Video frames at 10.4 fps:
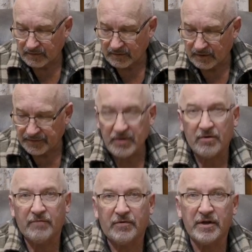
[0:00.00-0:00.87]
I
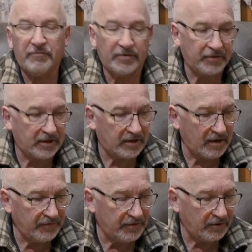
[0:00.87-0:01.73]
think I've got everything
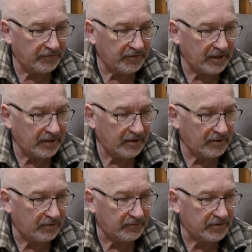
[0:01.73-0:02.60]
covered
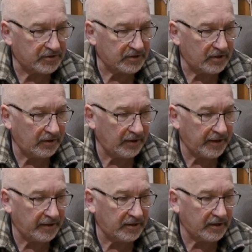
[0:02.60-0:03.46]
on this
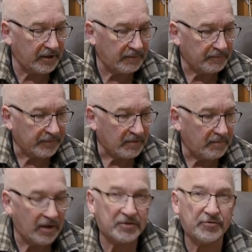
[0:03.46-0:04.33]
Hollyland
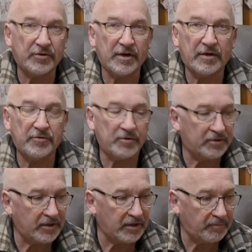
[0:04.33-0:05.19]
Mars
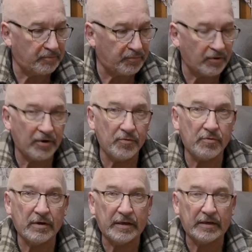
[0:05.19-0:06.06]
300
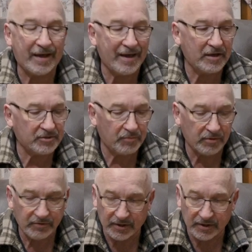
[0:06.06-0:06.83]
Pro enhanced model.